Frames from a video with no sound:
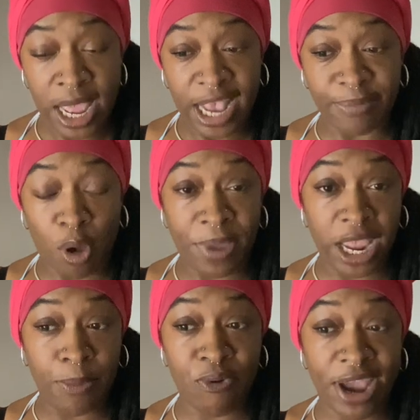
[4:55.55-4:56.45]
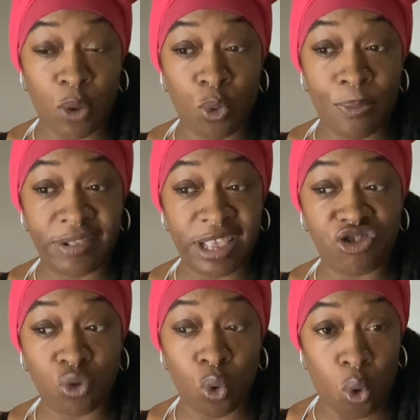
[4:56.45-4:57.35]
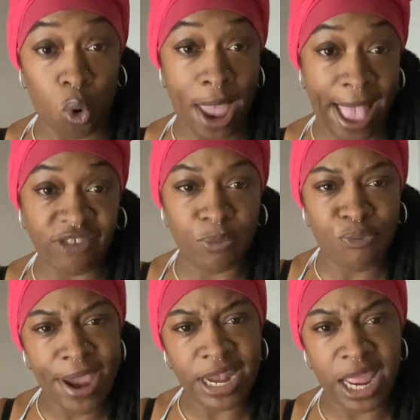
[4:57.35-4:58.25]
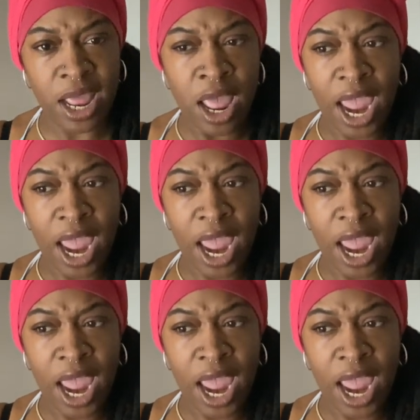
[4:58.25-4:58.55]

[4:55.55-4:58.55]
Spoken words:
It's about being pregnant with potential, or actually pregnant.